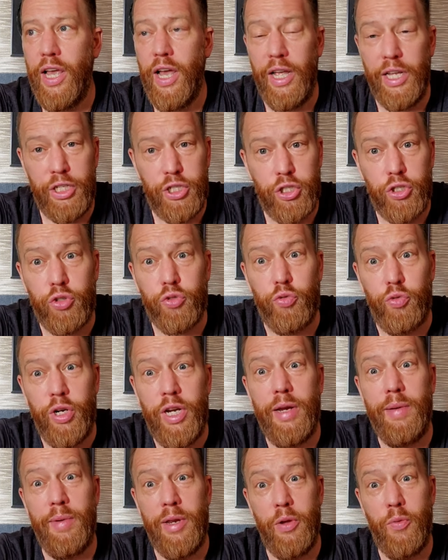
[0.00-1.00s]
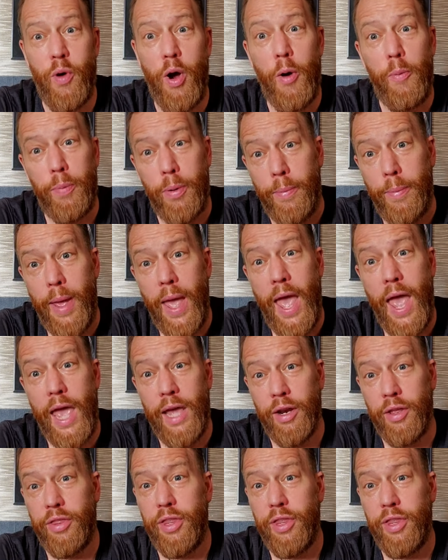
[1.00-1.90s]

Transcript: extremely well prepared.